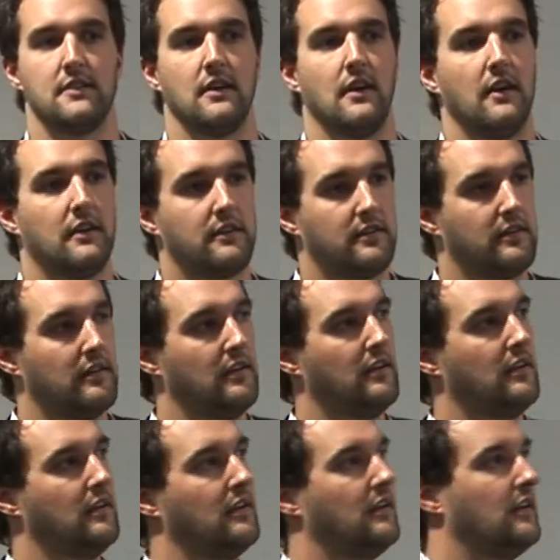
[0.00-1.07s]
not
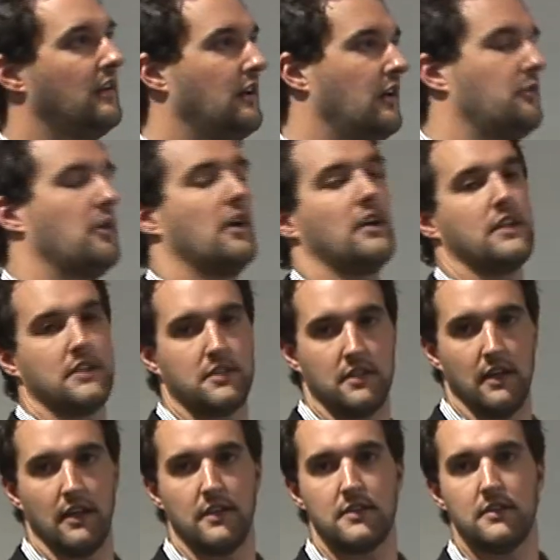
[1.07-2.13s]
rocket
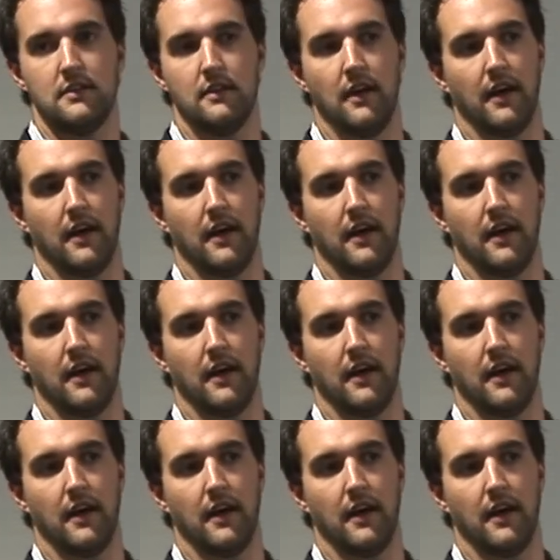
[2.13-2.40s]
science.